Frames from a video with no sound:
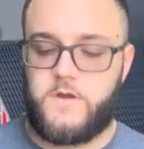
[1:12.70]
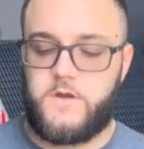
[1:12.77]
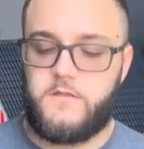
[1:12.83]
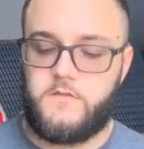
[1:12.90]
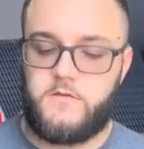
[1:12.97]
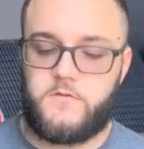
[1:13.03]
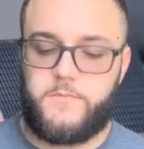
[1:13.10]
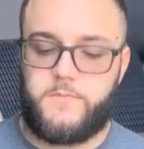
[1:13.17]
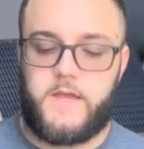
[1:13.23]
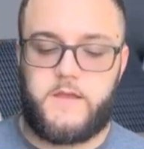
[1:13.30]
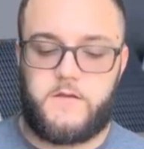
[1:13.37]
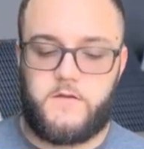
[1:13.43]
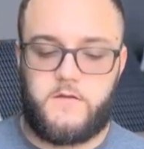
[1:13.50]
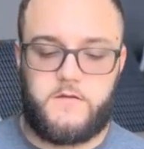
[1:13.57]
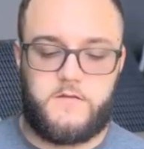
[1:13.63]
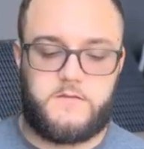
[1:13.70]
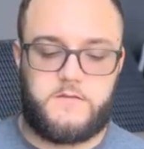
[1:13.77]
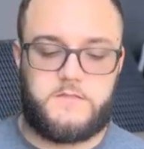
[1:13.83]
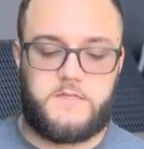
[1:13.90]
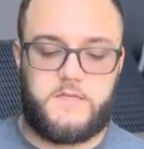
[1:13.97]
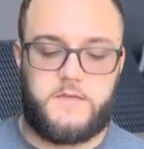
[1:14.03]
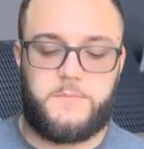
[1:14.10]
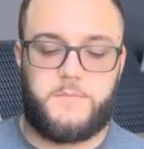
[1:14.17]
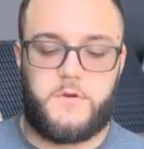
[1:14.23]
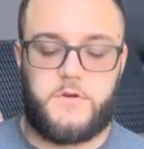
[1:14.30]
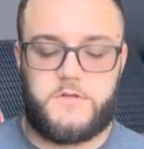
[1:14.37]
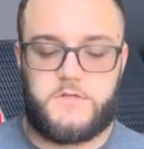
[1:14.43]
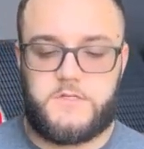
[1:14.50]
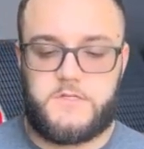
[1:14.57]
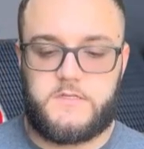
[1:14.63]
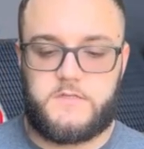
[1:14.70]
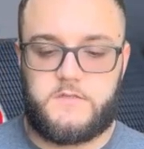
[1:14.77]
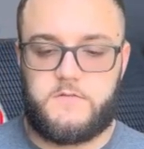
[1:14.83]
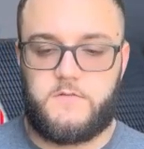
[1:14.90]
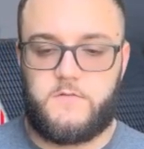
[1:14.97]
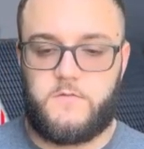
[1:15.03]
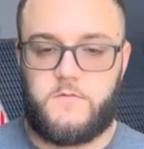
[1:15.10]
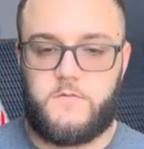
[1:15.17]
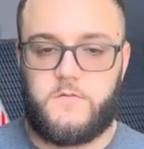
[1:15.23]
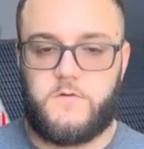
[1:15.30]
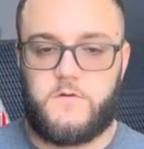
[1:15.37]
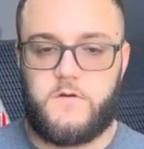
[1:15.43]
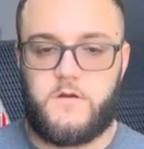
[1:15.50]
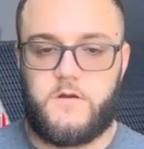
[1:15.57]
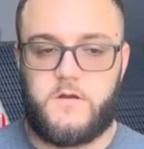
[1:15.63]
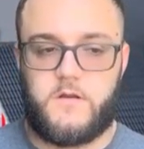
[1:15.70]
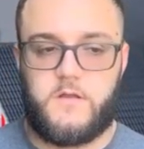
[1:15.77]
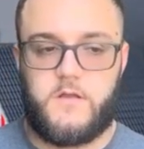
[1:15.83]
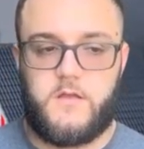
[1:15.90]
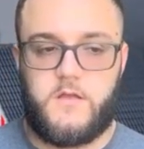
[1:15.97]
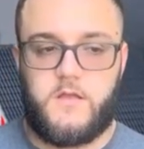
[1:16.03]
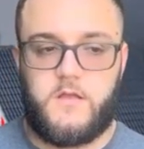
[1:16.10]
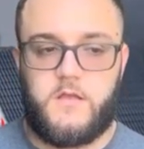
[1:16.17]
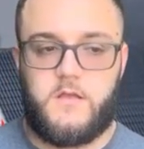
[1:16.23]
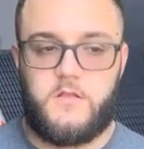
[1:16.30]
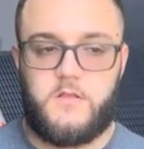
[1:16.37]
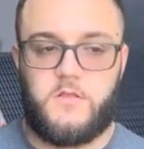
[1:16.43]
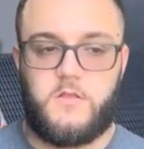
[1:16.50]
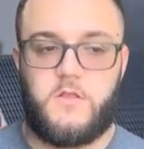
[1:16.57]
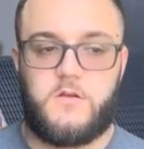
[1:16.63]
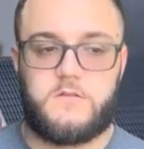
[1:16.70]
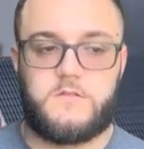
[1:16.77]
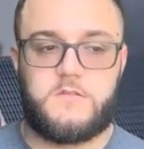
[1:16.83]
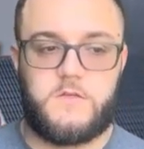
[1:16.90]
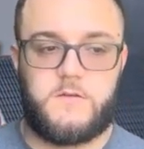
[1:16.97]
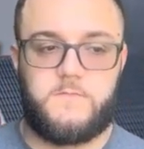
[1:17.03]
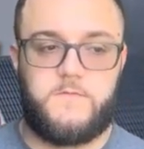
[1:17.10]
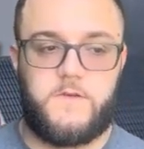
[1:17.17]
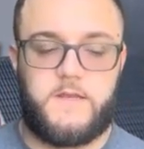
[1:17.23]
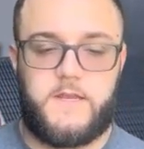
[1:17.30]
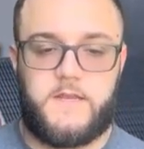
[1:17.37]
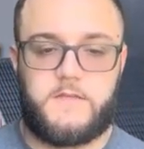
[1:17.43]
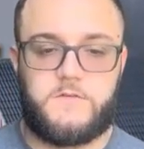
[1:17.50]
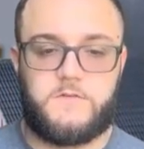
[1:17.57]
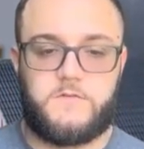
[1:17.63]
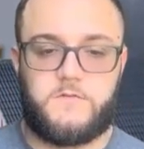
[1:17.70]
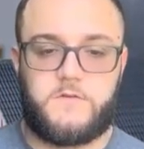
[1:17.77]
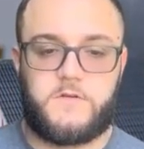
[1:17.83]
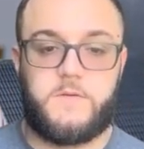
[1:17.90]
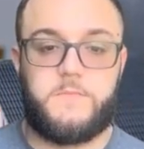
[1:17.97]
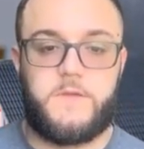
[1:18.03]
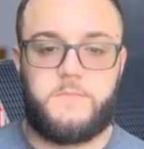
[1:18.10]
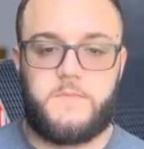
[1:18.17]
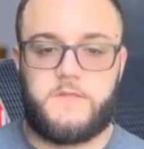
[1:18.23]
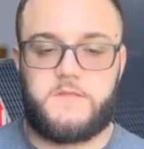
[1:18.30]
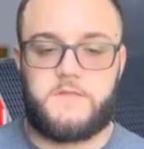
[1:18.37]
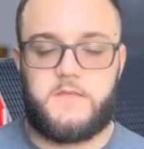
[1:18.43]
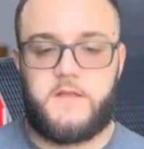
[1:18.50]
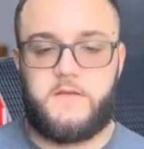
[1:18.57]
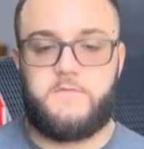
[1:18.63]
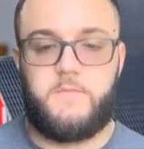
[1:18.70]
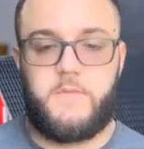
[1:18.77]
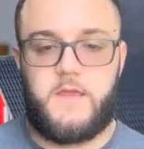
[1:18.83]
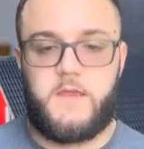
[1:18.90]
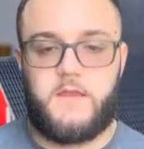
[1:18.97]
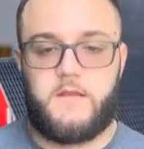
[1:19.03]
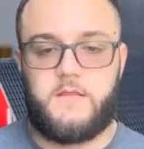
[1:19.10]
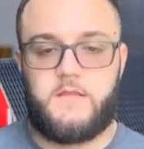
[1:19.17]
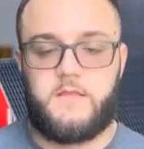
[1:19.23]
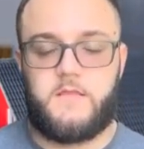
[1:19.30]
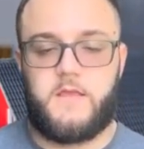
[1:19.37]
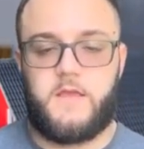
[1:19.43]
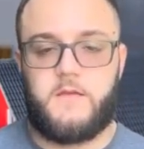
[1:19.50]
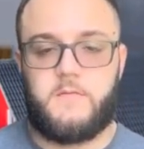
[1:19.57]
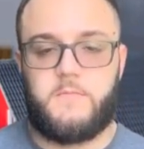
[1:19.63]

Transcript: I look back on, say, a purchase or long-term financial commitments that I've made that